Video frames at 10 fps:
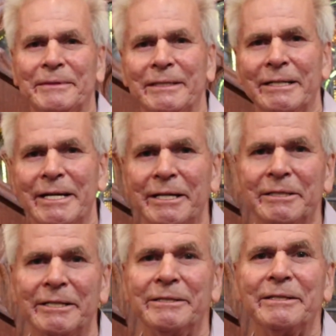
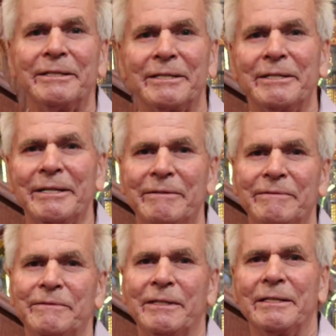England that
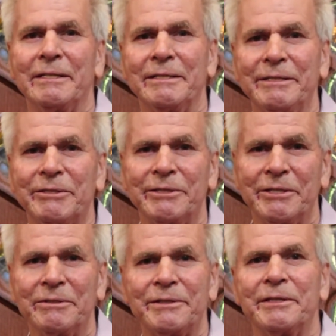have
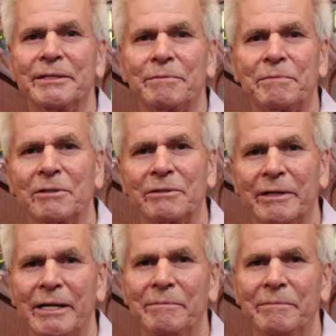introduced this program,